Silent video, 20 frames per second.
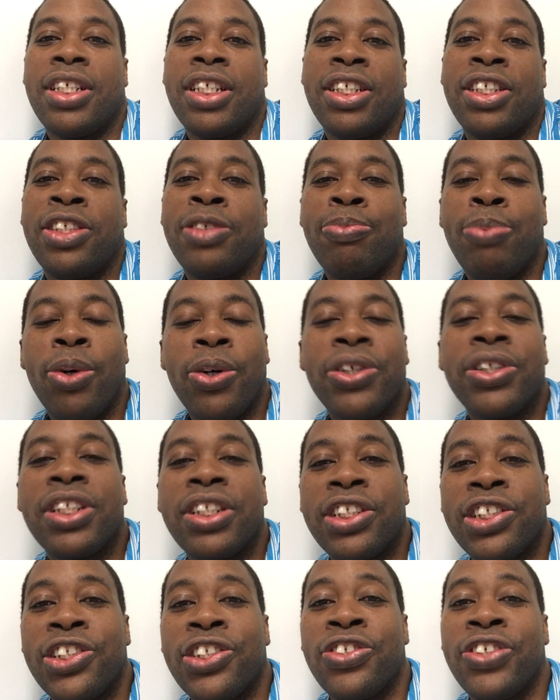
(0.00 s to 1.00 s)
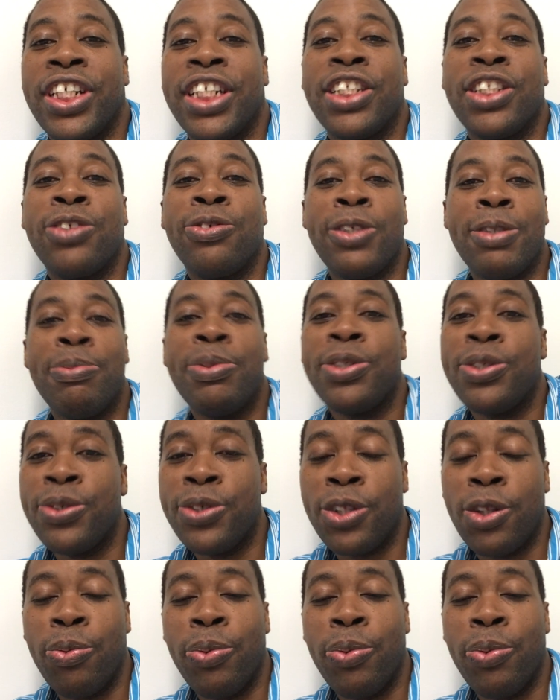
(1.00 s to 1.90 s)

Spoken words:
Sports Illustrated swimsuit,